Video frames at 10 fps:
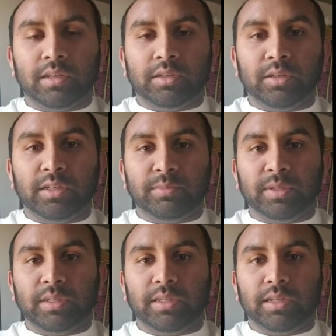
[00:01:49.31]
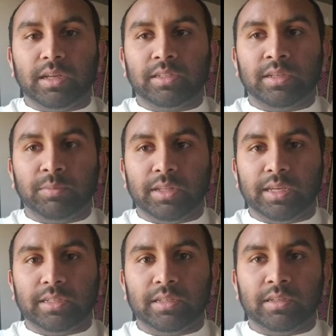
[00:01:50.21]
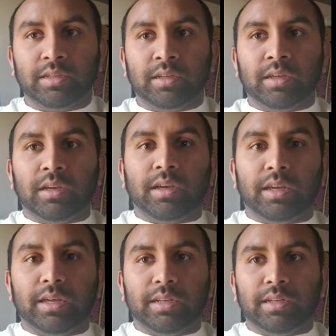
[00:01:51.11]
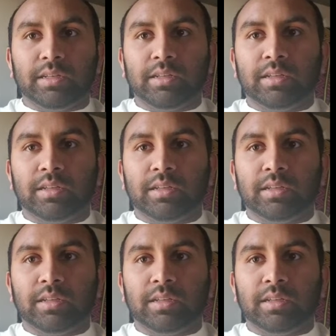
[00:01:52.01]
You need to be assimilate, and